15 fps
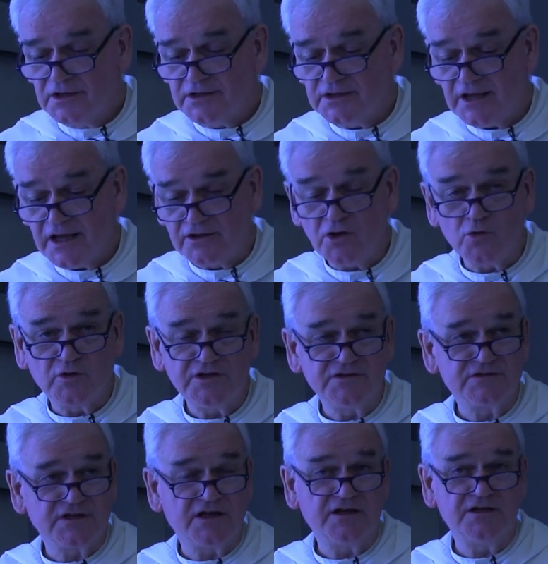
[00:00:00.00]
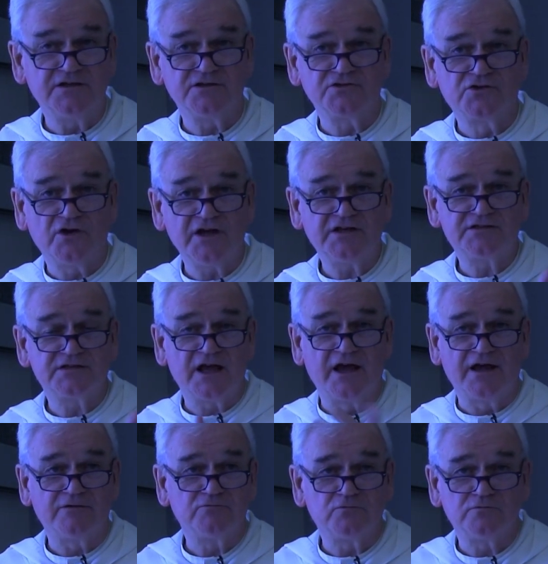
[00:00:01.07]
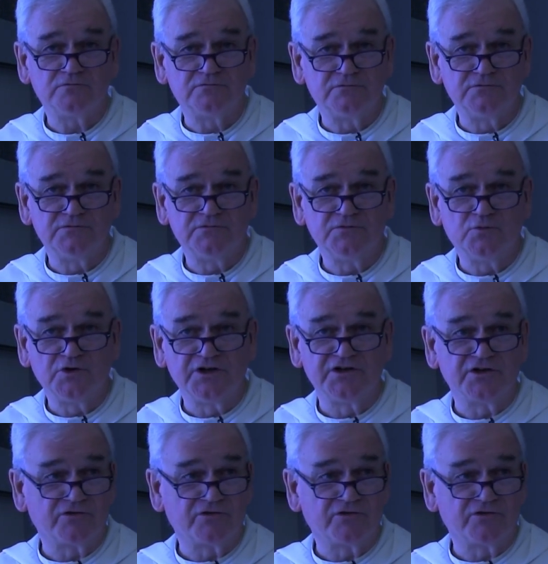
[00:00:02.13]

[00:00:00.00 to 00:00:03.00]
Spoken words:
Yeah, no, he's a great, one of the